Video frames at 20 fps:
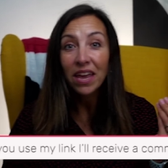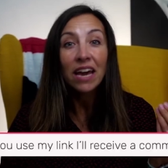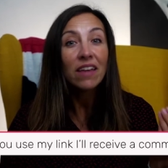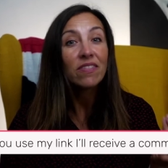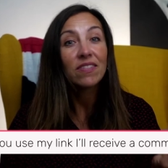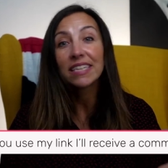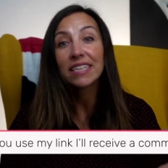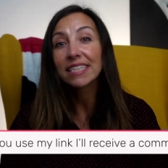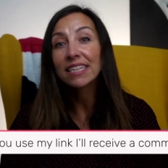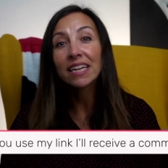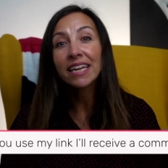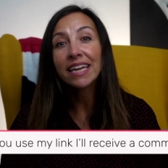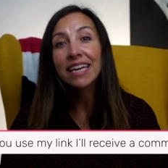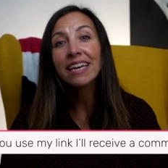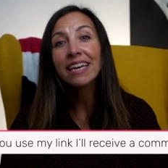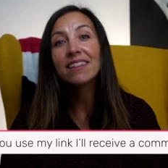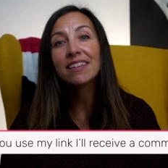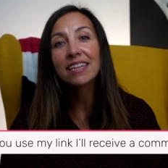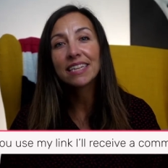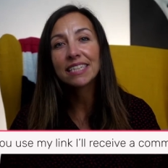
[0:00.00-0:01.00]
There's a link
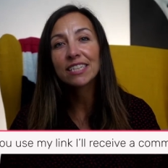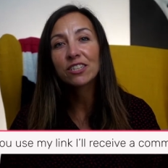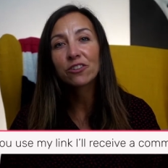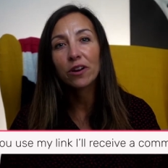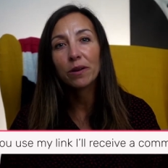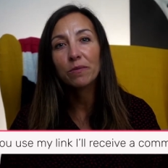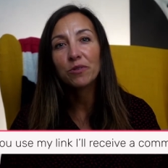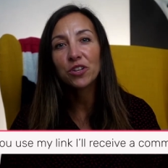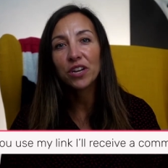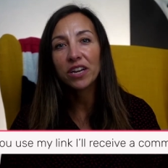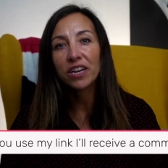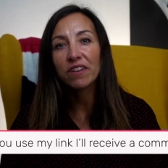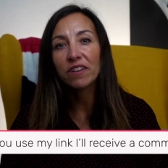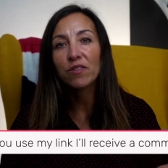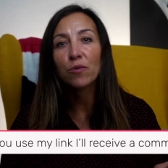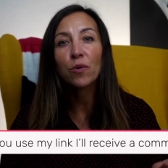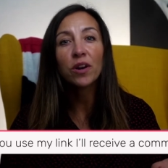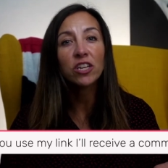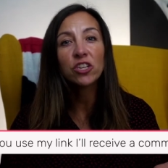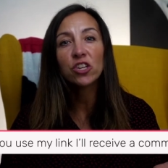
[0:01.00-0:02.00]
in the description if you
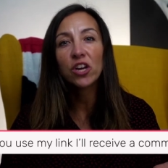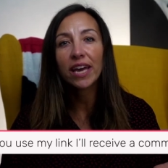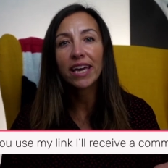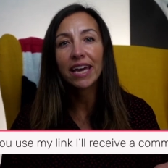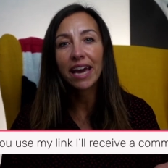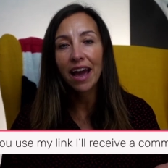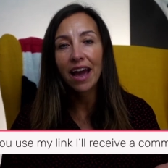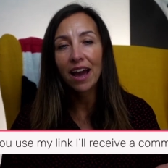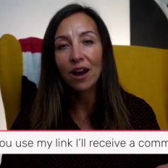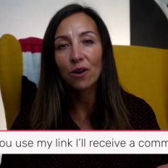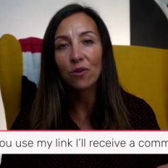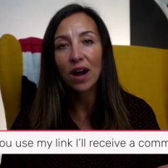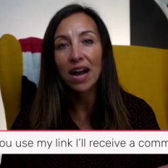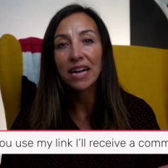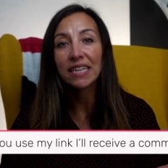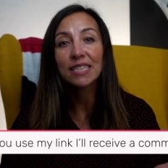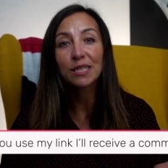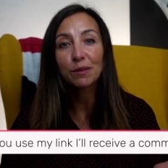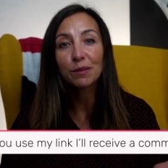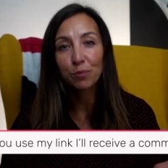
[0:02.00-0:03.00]
want to check it out
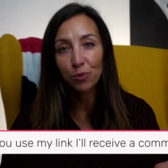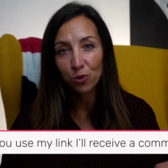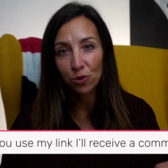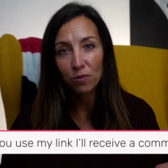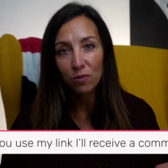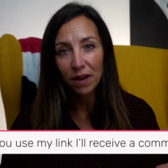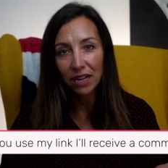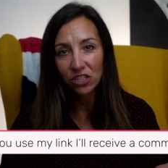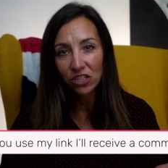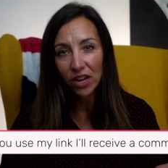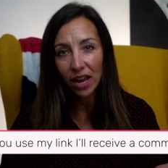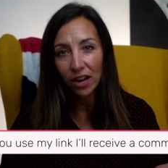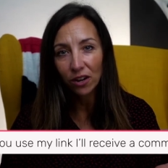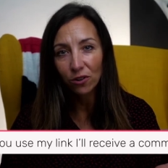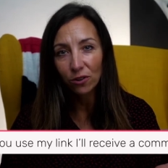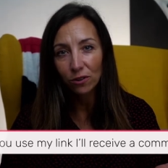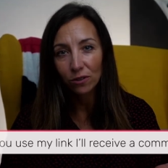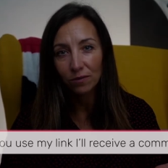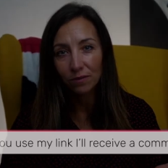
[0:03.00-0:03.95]
and support my channel.